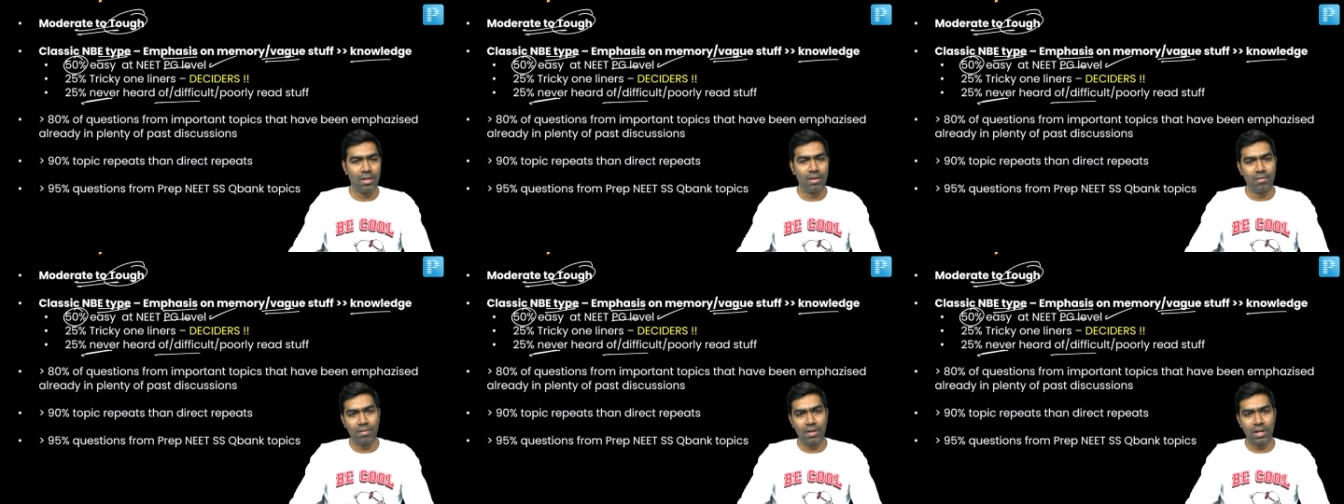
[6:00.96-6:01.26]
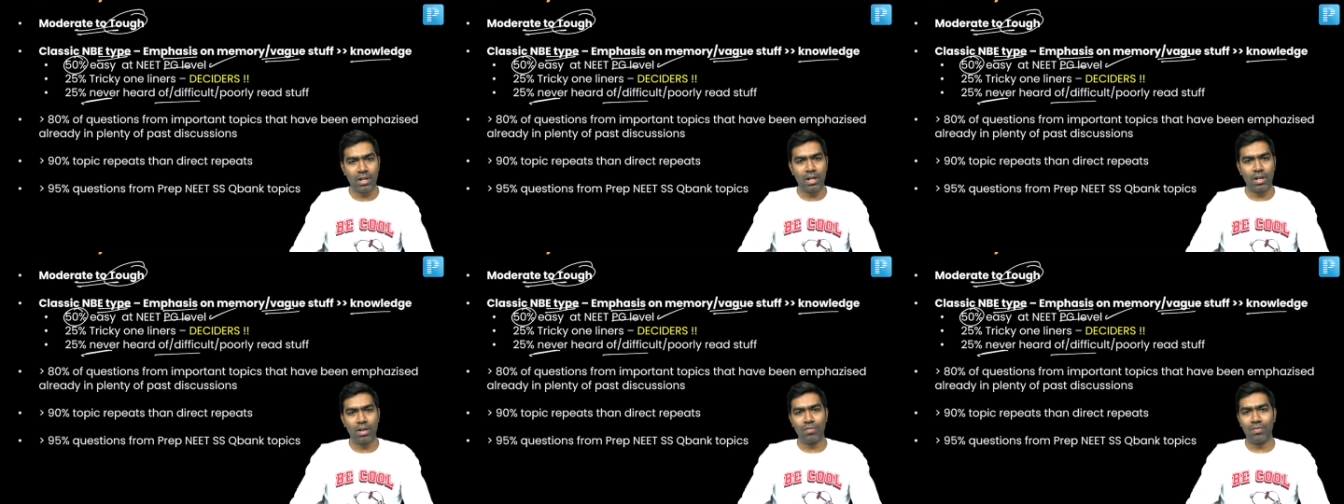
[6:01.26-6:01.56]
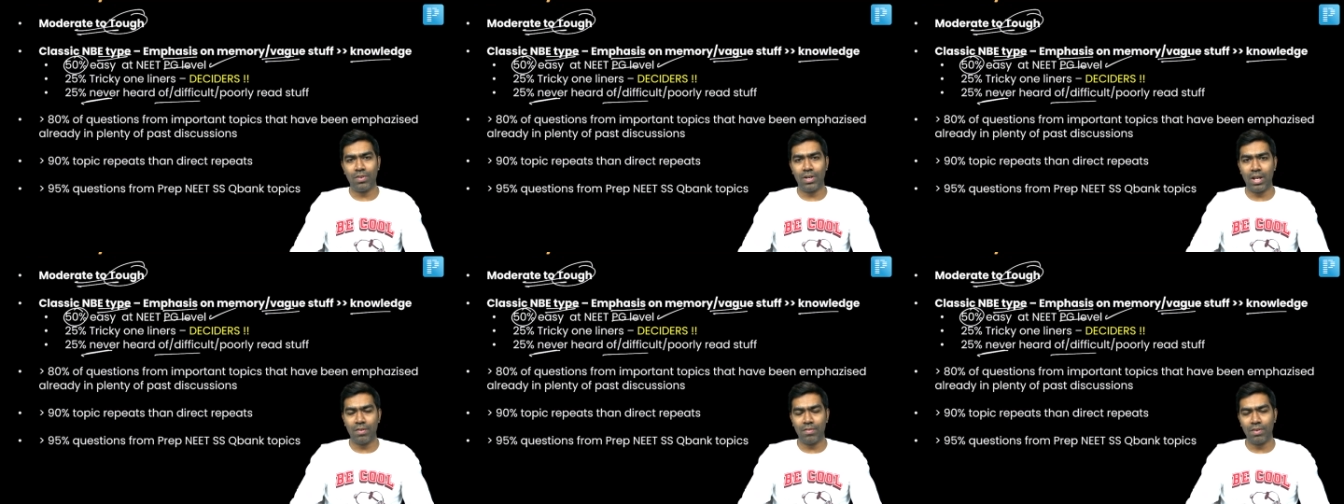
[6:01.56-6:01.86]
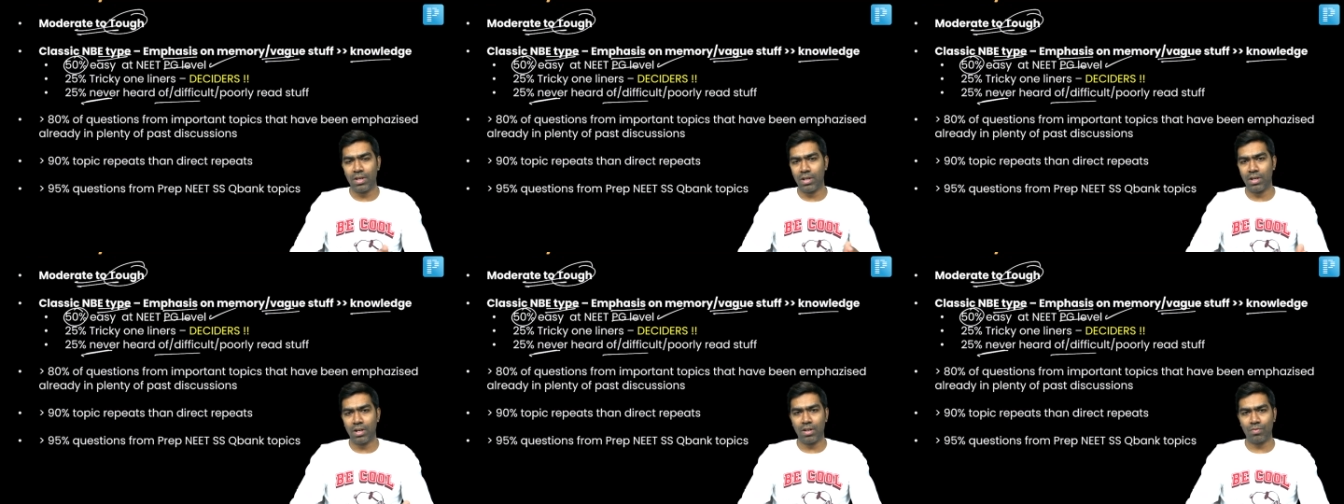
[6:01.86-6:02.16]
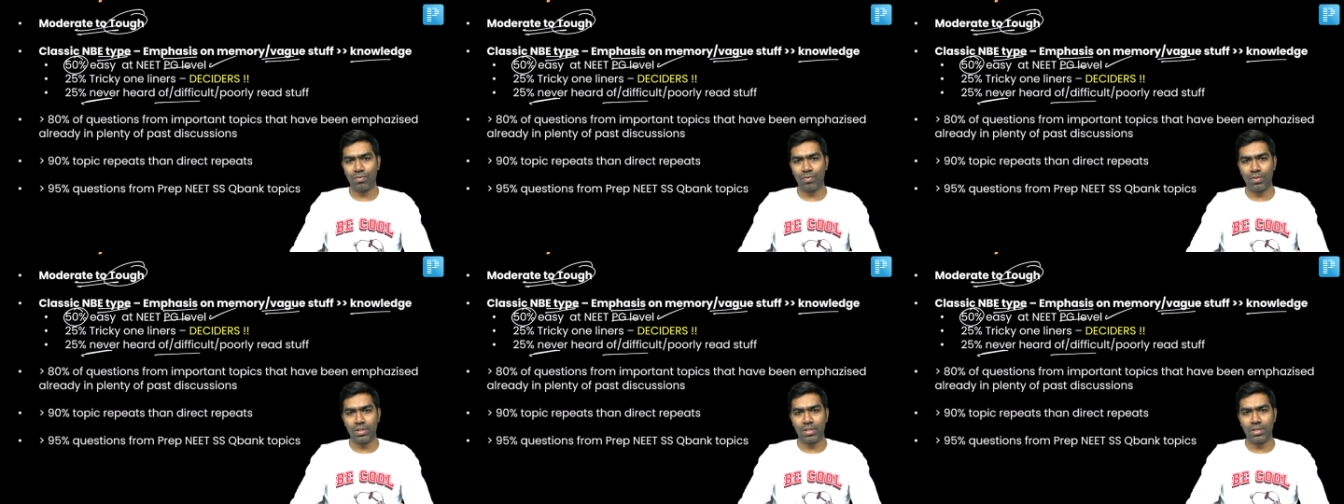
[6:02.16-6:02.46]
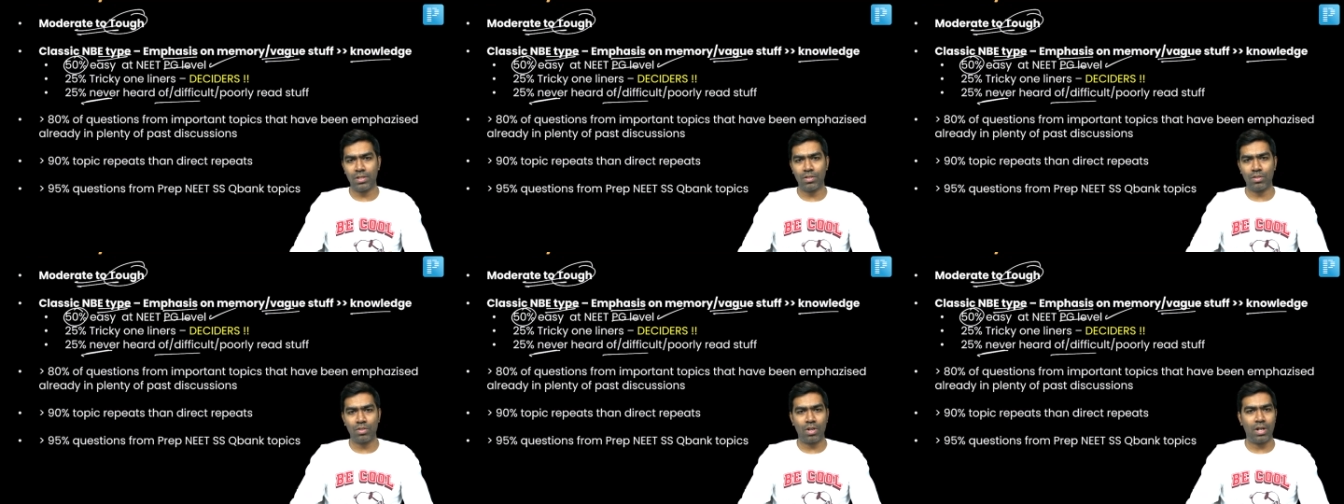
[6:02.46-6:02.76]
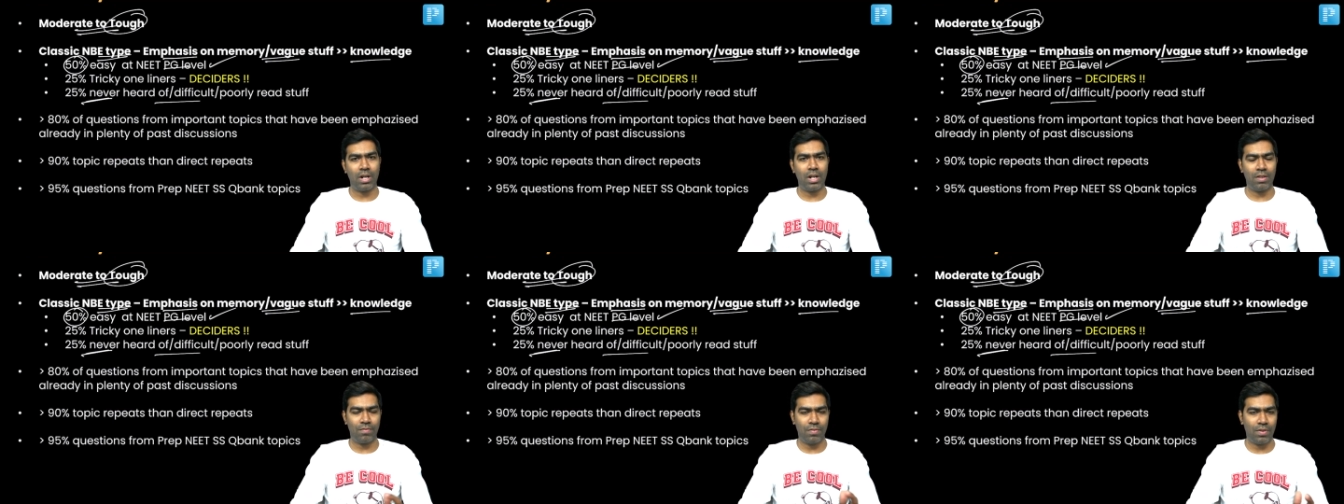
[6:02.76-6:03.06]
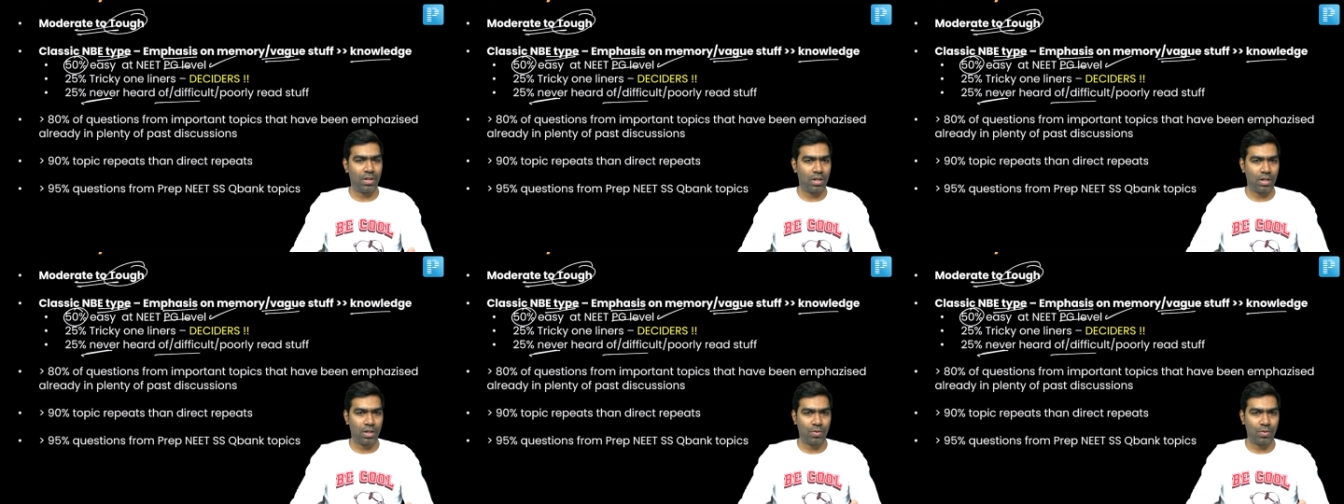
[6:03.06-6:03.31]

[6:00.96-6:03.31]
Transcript: were kind of never heard of questions, or difficult